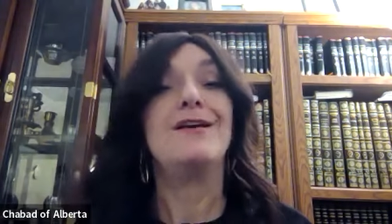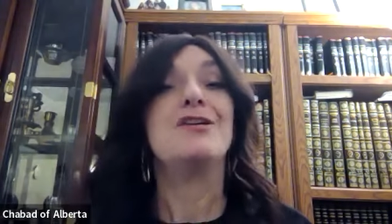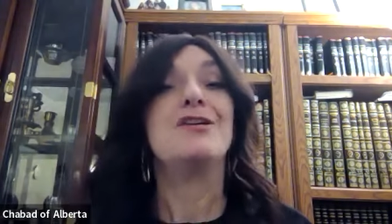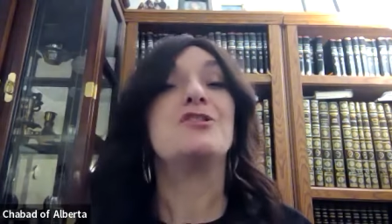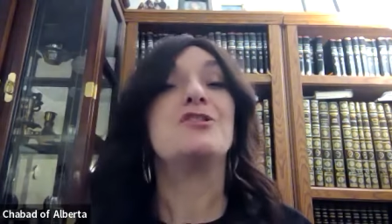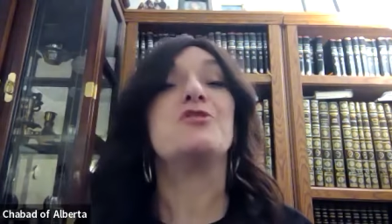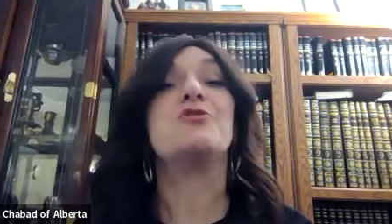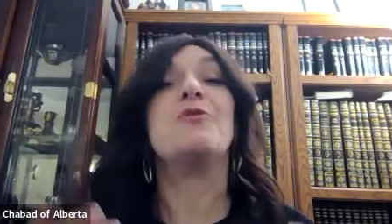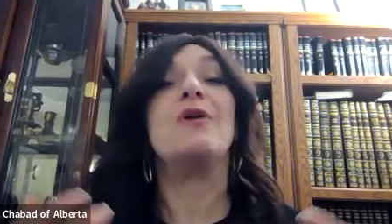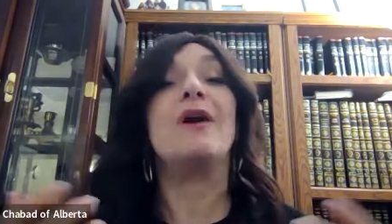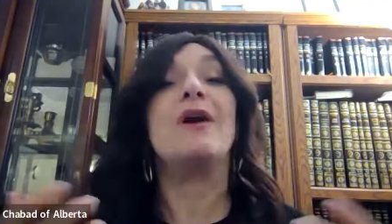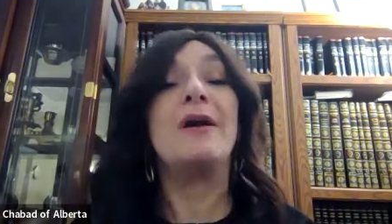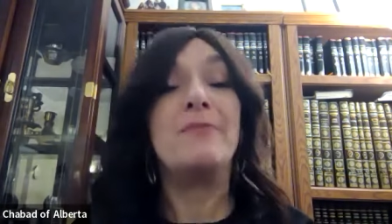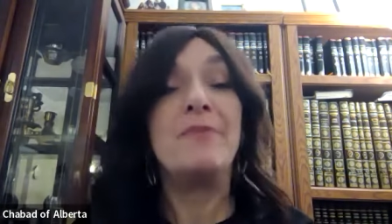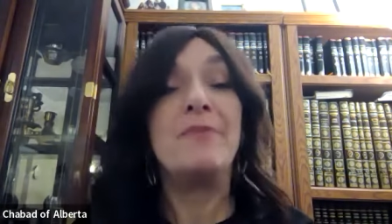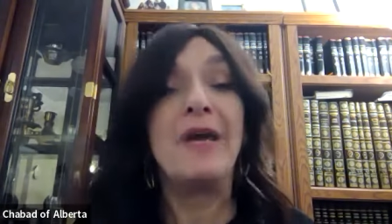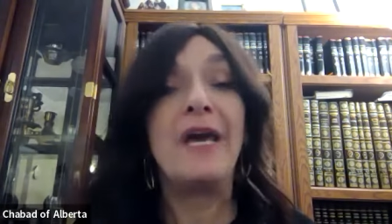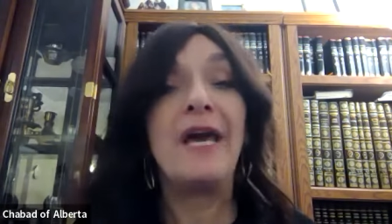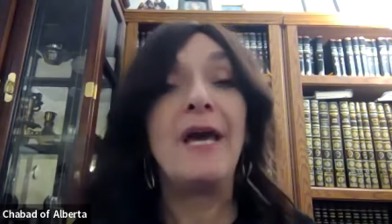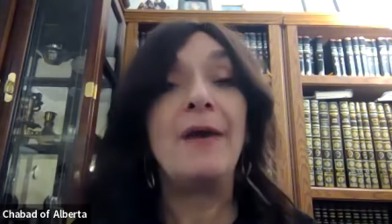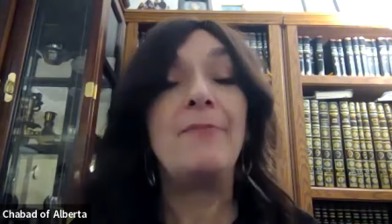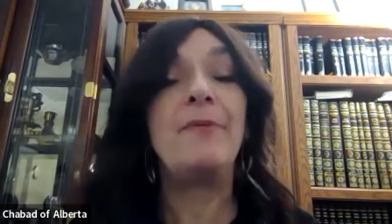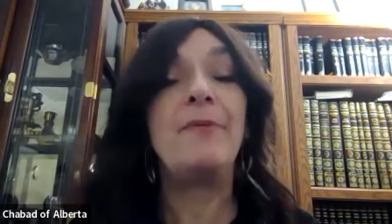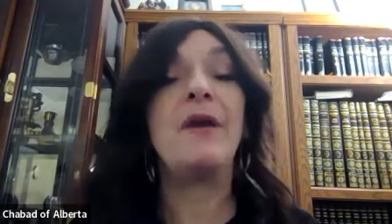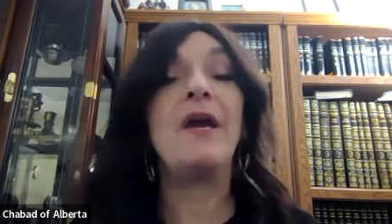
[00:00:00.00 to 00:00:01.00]
So I'm
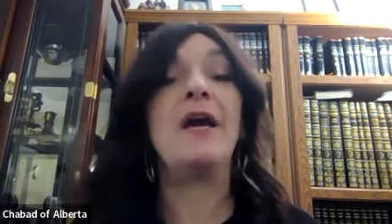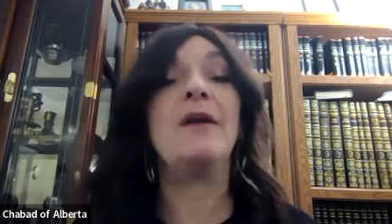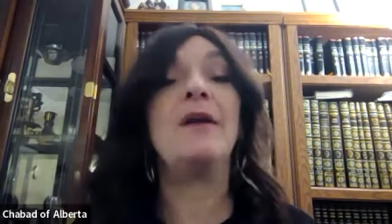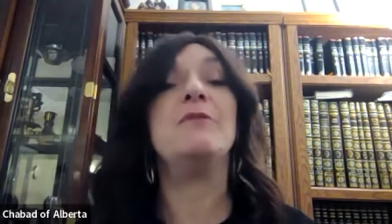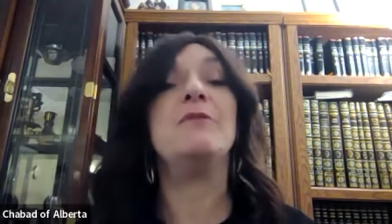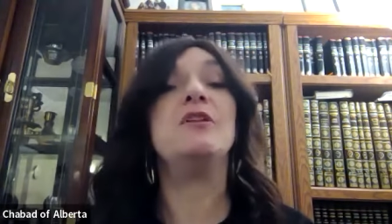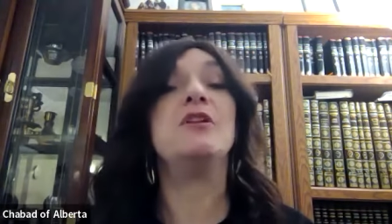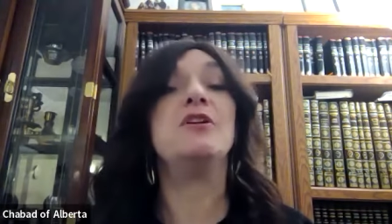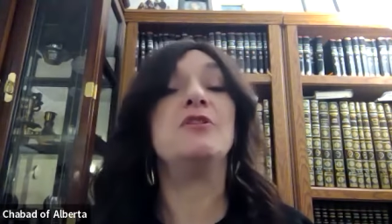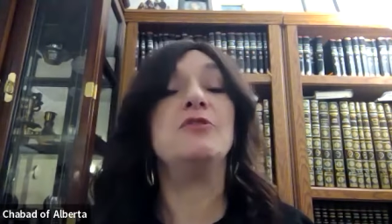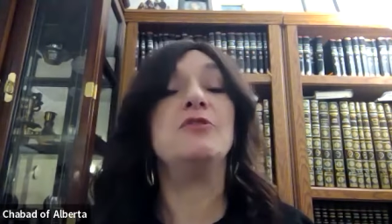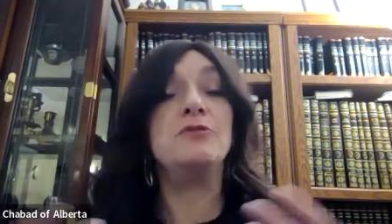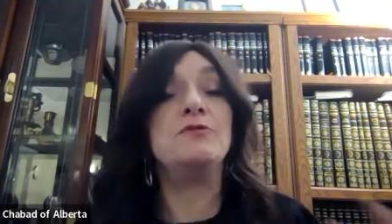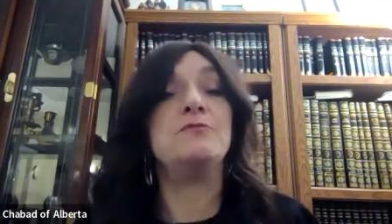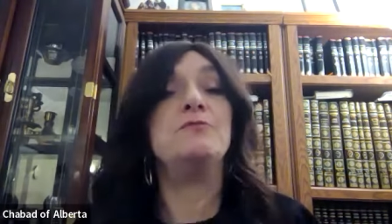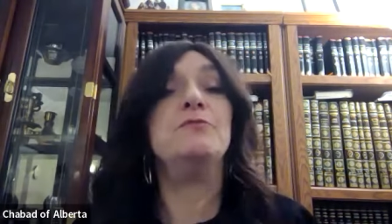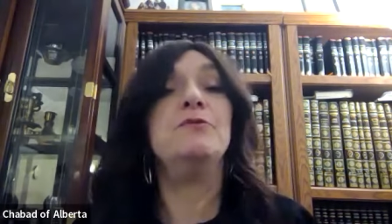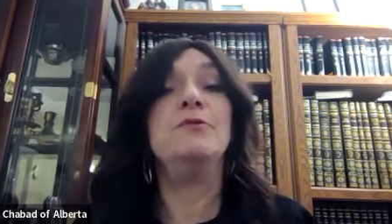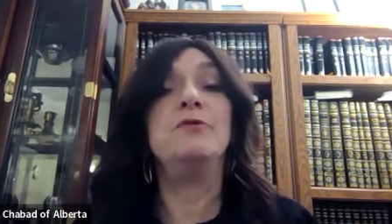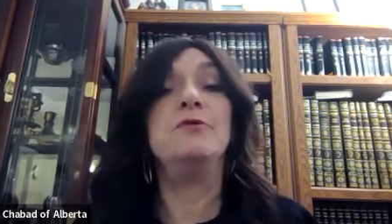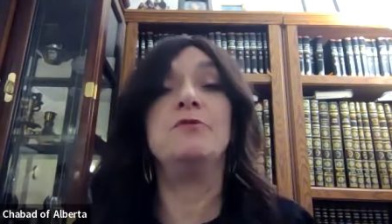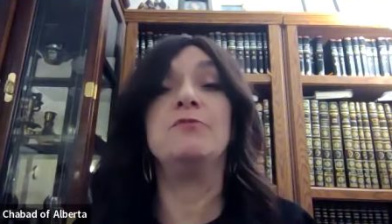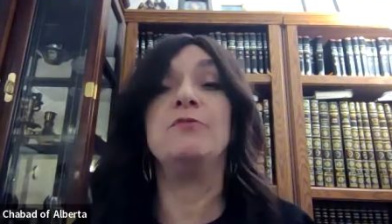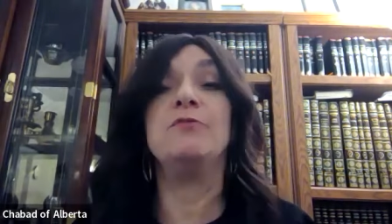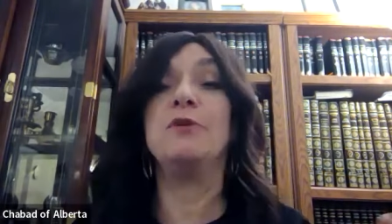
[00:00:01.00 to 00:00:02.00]
happy, I'm in a good
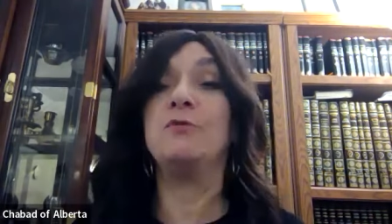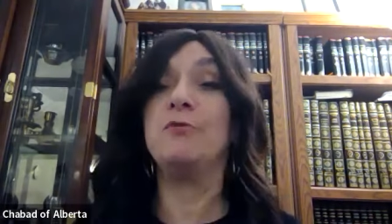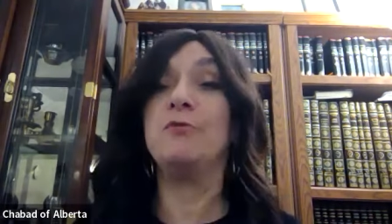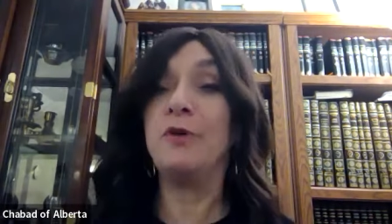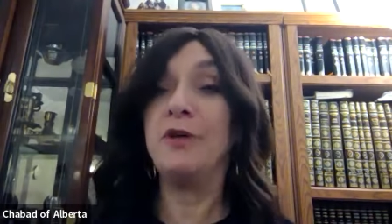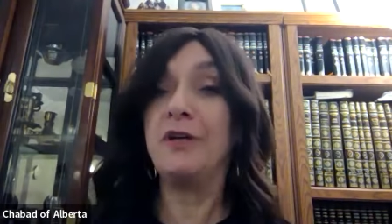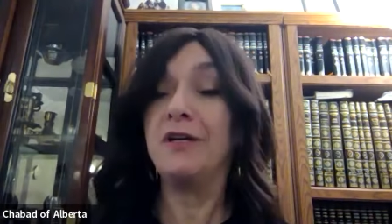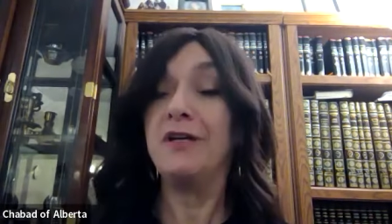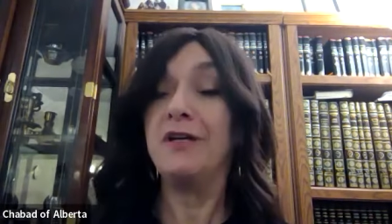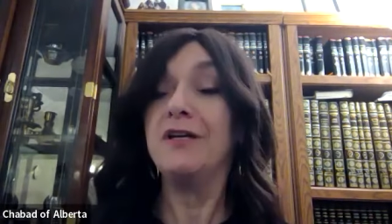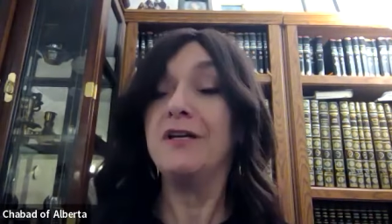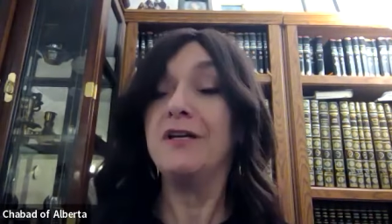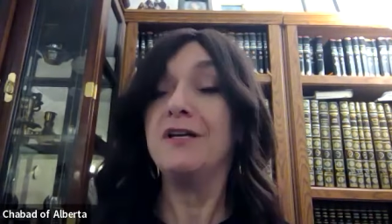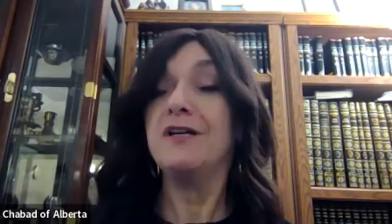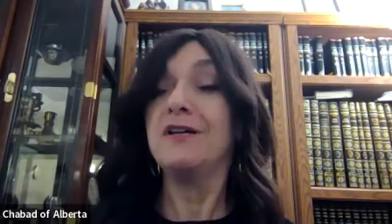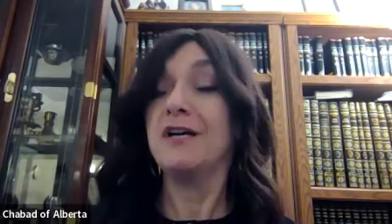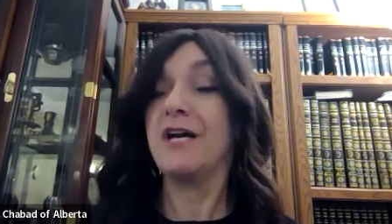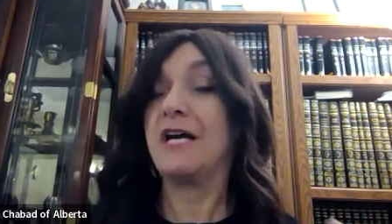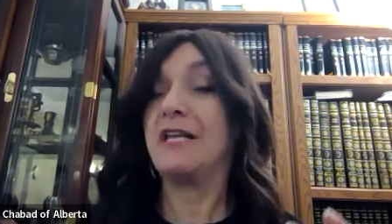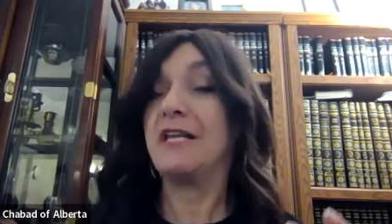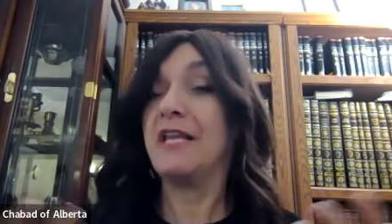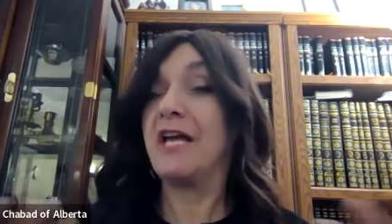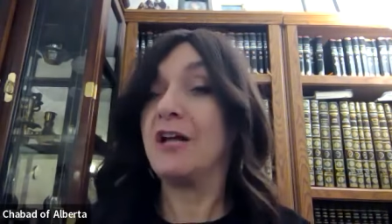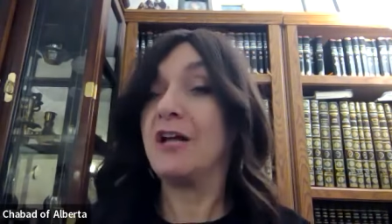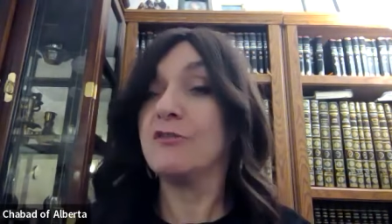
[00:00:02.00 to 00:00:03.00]
mood when we,
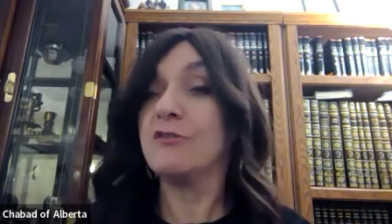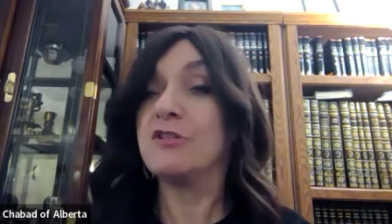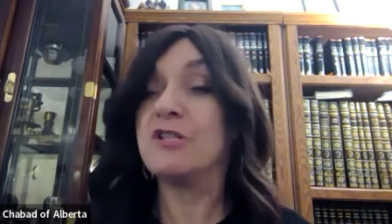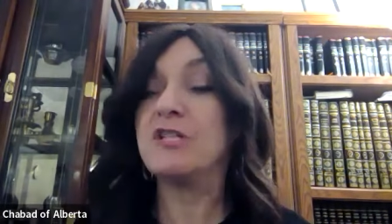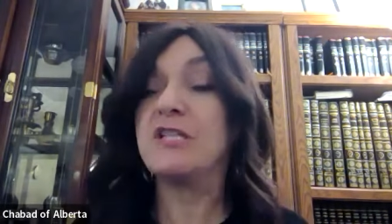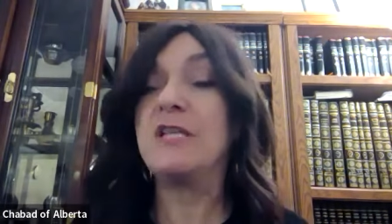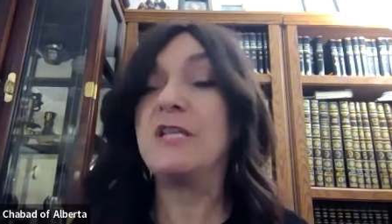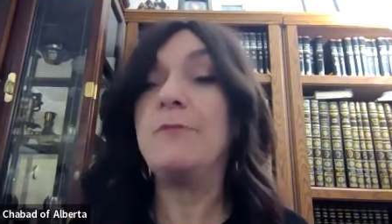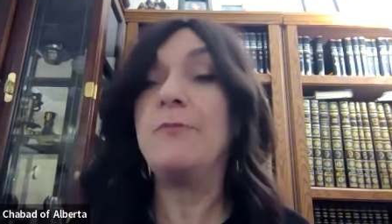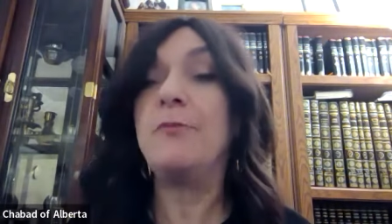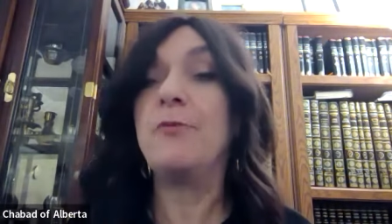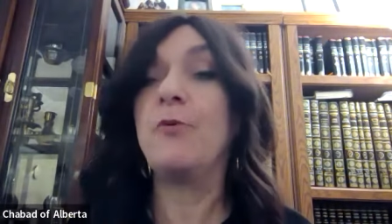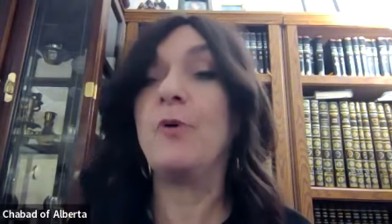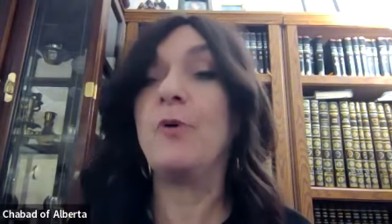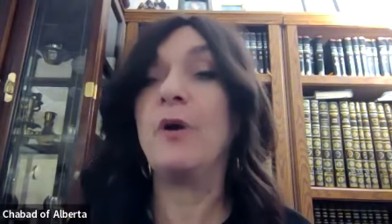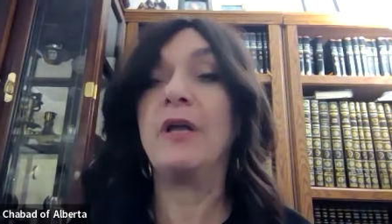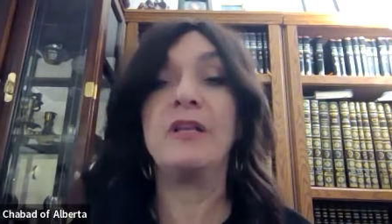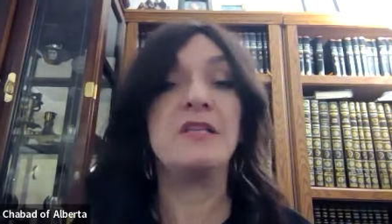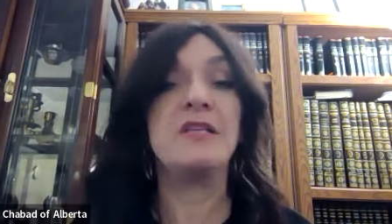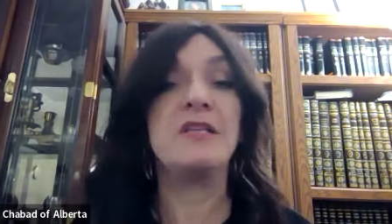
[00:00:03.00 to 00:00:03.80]
and I'll sleep well.